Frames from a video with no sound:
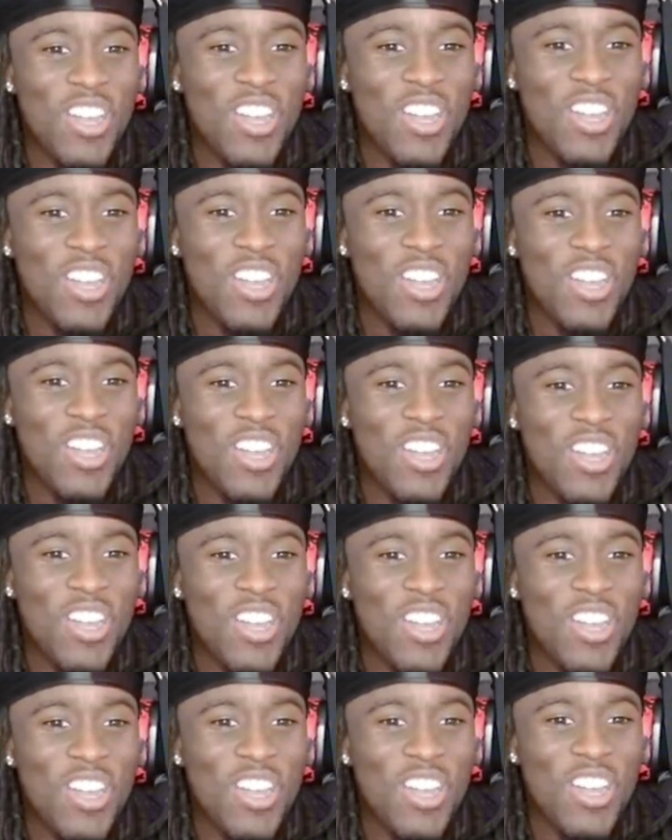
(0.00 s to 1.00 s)

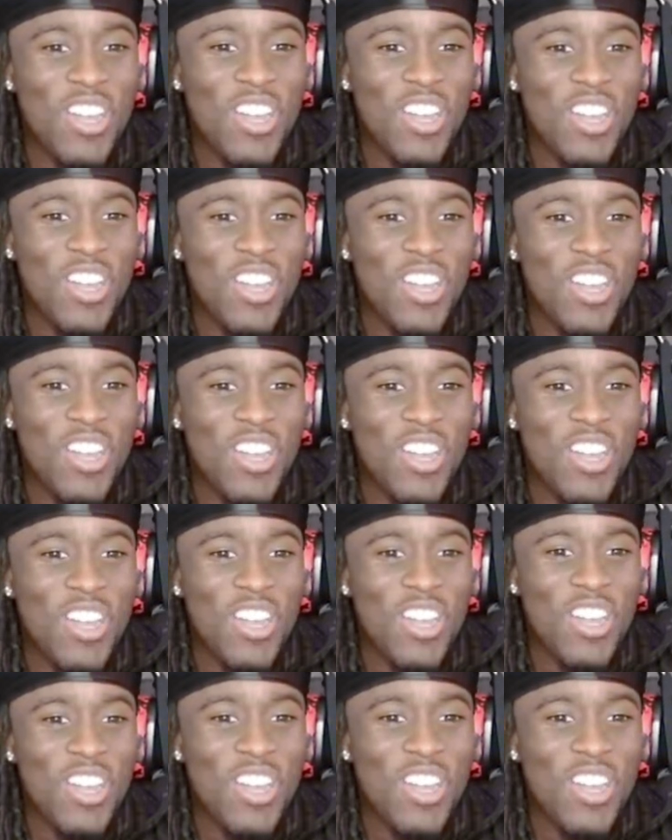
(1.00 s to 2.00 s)

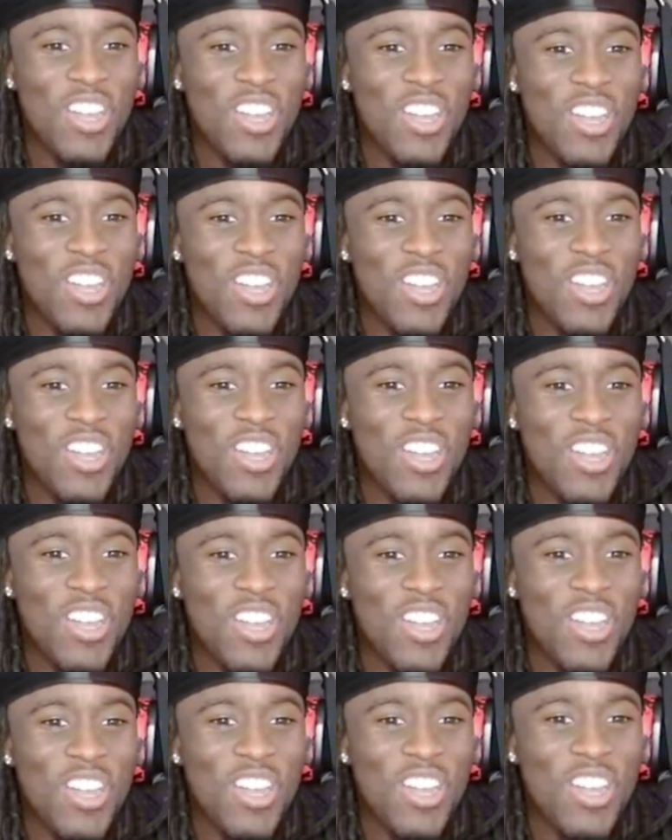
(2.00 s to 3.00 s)

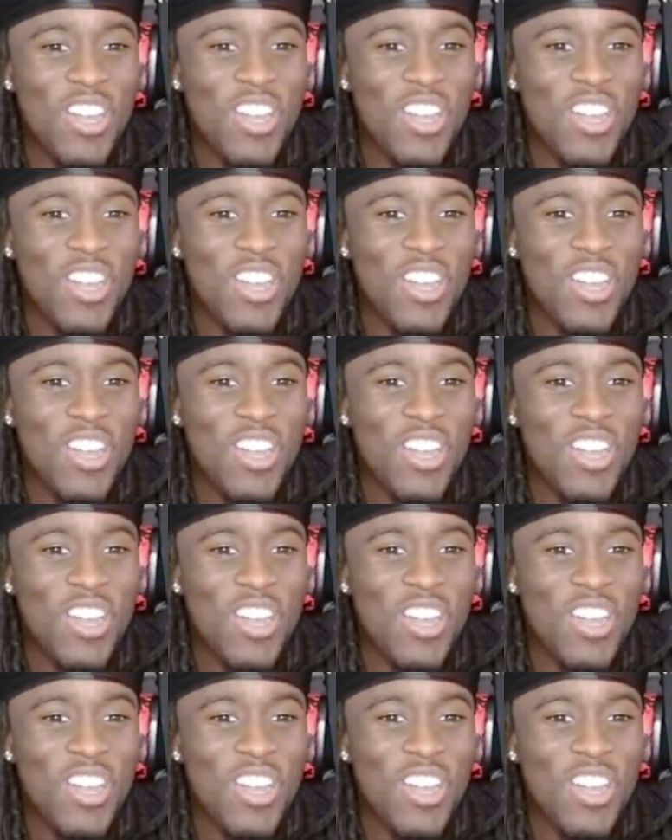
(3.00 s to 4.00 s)

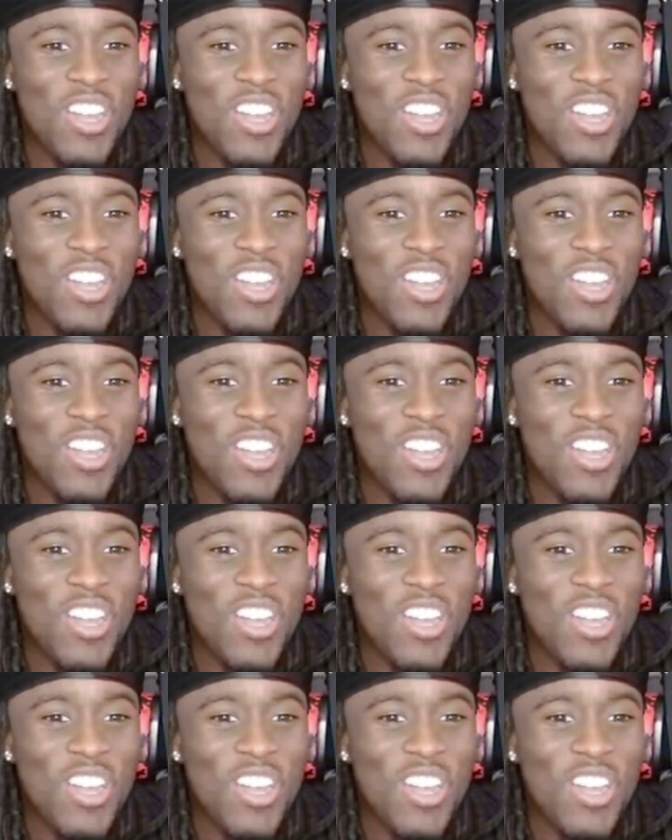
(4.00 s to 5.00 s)

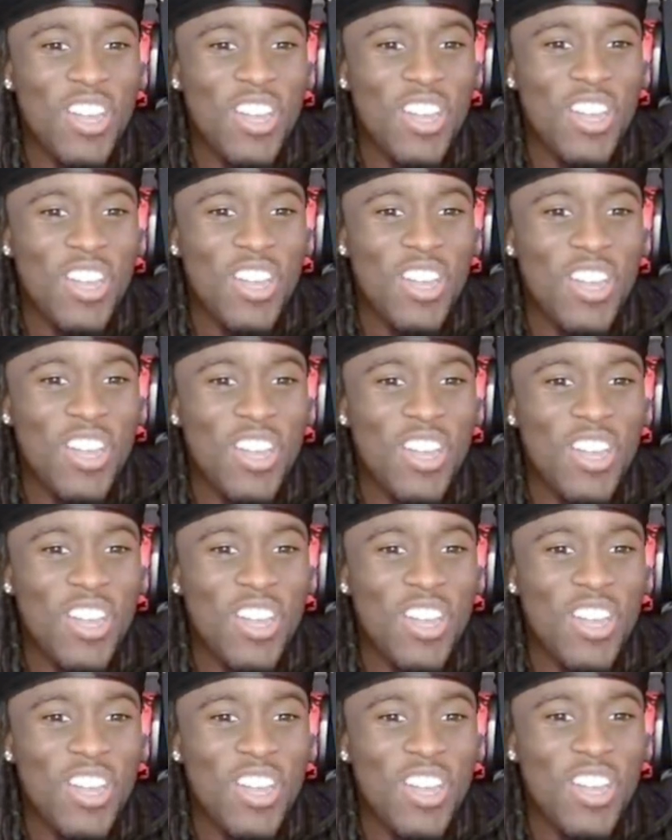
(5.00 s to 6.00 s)

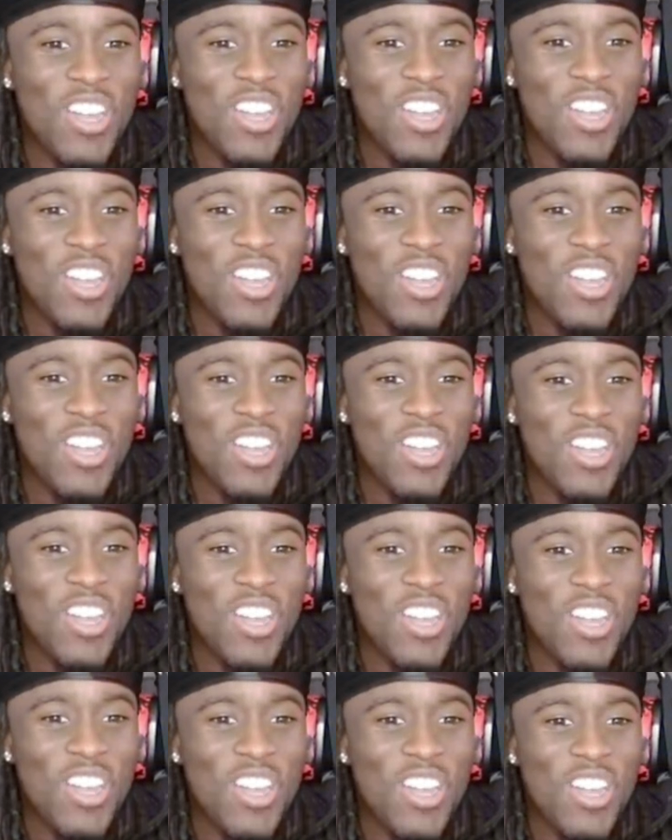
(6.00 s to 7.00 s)

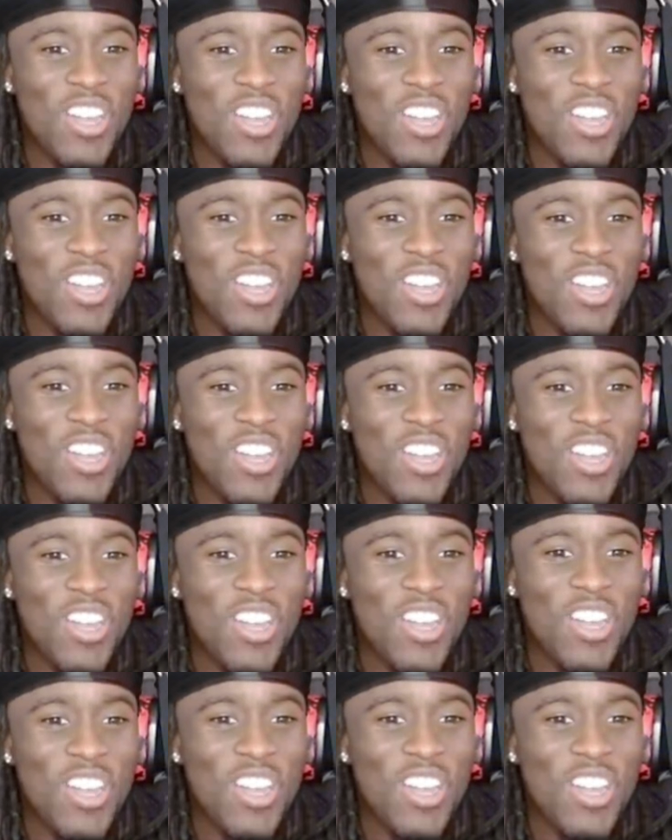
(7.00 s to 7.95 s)
(silent)